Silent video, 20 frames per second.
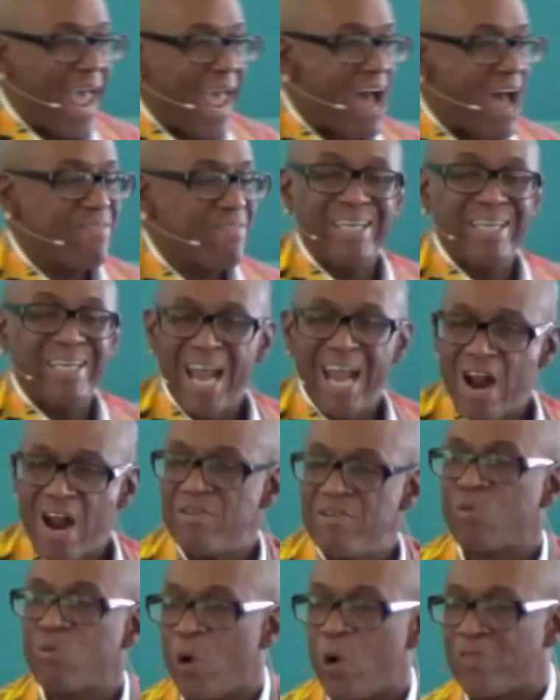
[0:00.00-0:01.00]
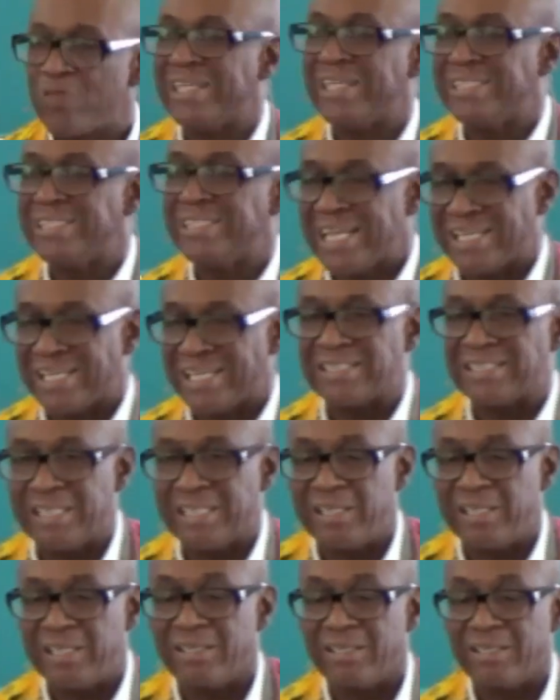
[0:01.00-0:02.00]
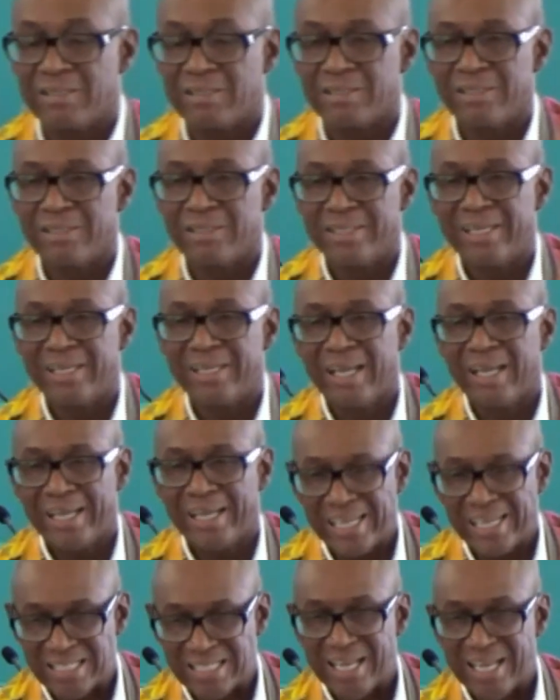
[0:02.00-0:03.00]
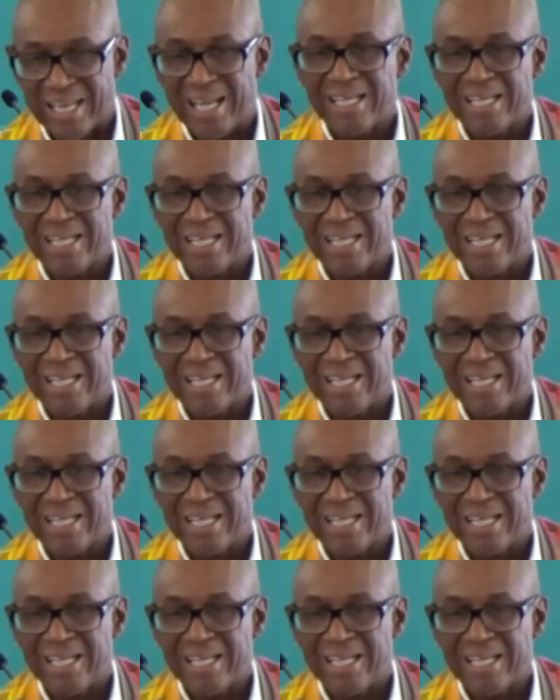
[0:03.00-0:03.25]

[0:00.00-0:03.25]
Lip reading: inherent worth and dignity, he says,